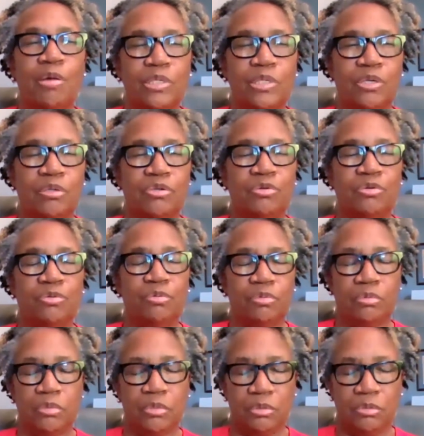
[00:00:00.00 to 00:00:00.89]
I was a
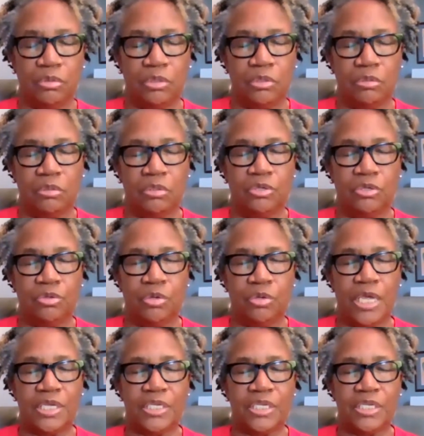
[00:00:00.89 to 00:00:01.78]
little
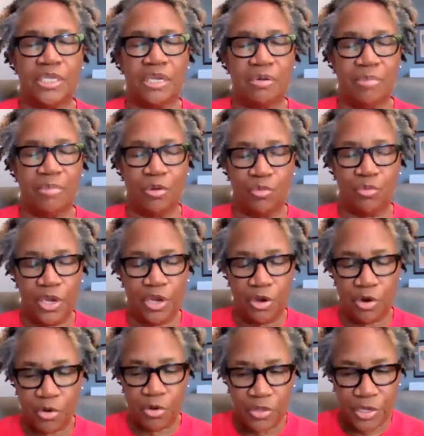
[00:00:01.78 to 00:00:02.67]
little hesitant about
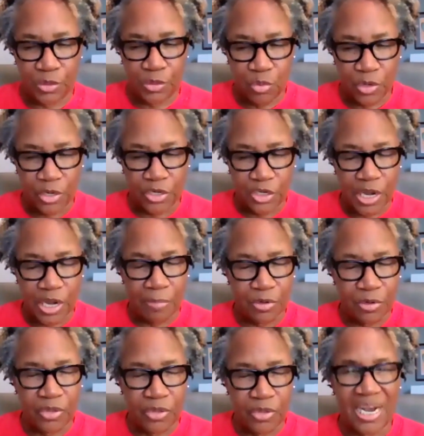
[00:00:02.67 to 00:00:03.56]
reading her this one
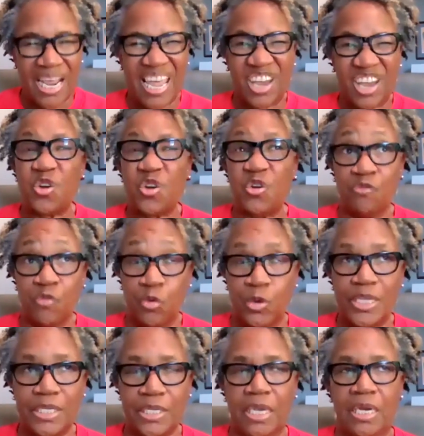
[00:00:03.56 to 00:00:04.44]
chapter that had her
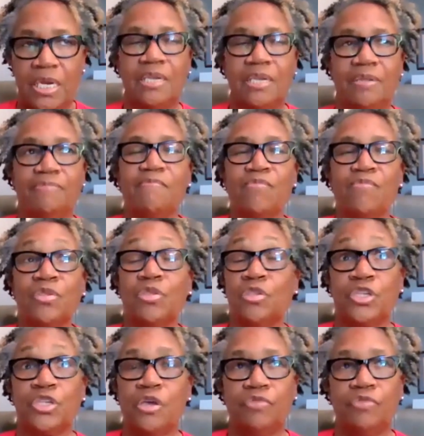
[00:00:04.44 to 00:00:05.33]
voice in it.
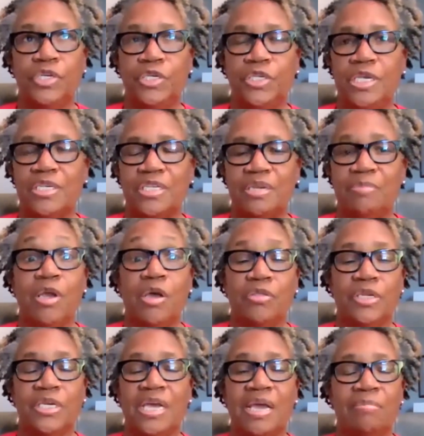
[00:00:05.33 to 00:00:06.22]
The stuff she says to me
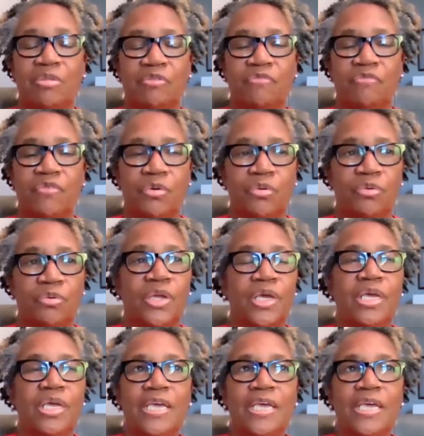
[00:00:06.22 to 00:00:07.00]
all the time on the phone.